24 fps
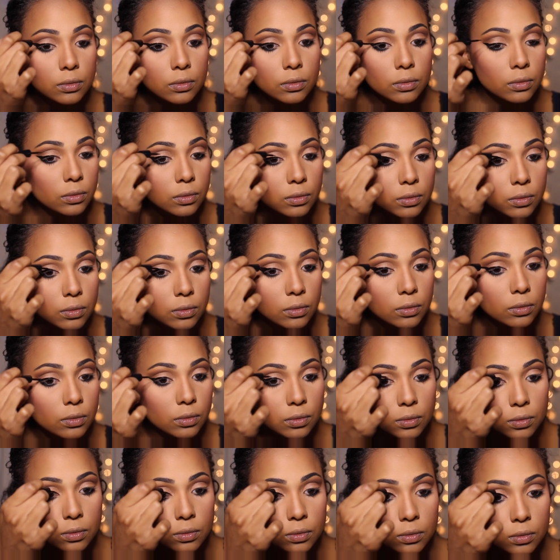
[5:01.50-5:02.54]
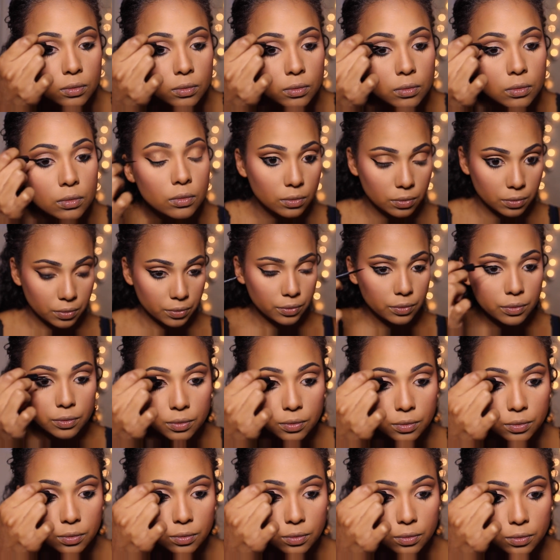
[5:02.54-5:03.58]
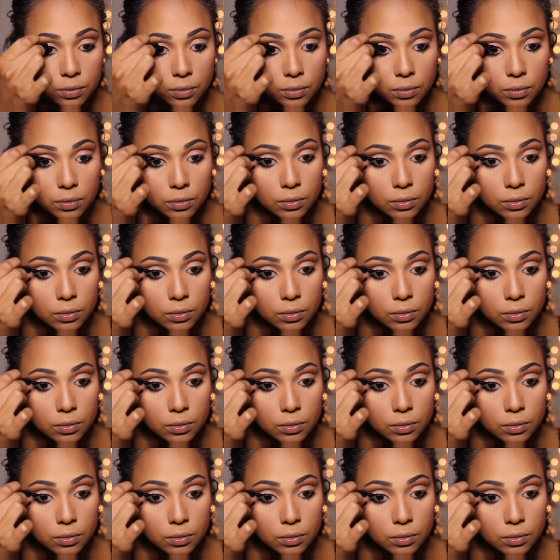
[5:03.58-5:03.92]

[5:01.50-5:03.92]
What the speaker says: [no speech]